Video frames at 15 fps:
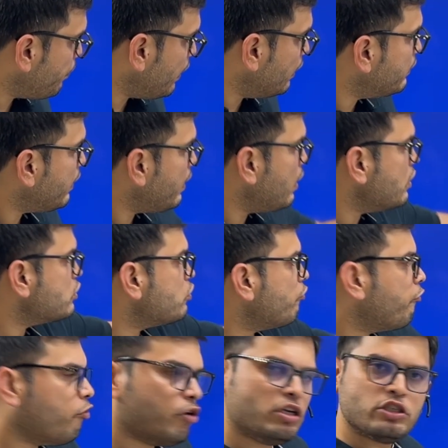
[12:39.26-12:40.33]
be
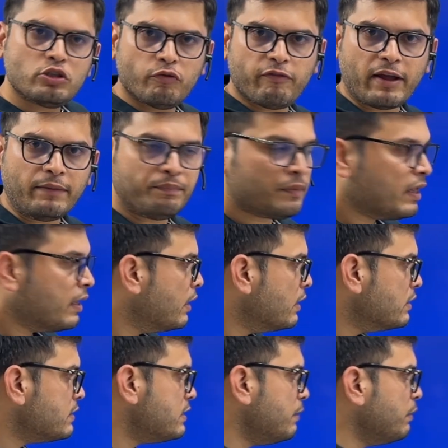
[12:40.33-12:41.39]
3:4:5.
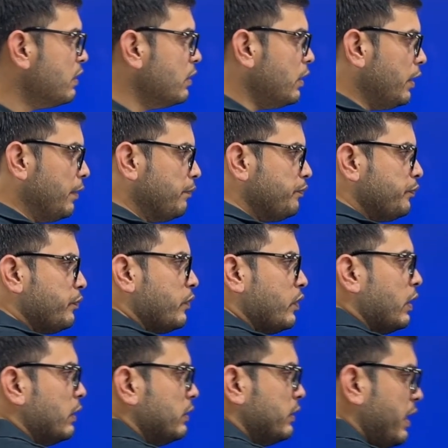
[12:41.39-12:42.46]
Similarly,
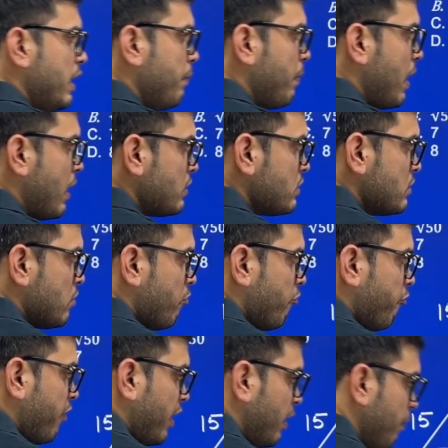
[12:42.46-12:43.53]
3 parts,
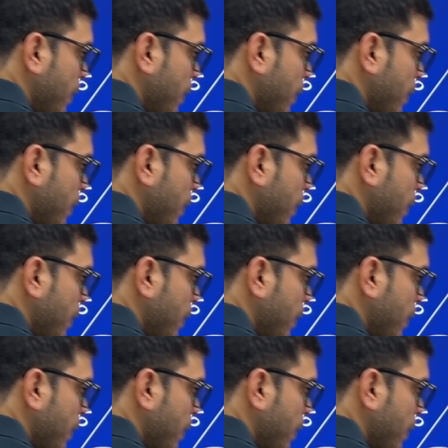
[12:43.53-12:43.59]
5